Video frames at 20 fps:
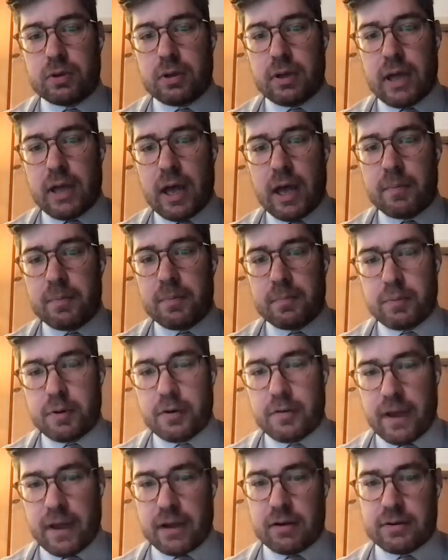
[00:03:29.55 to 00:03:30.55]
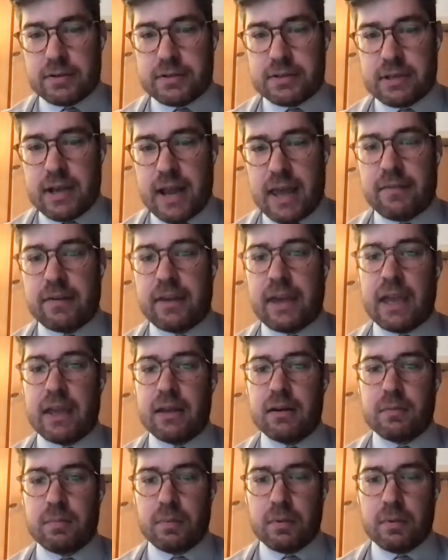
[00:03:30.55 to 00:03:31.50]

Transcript: help providers navigate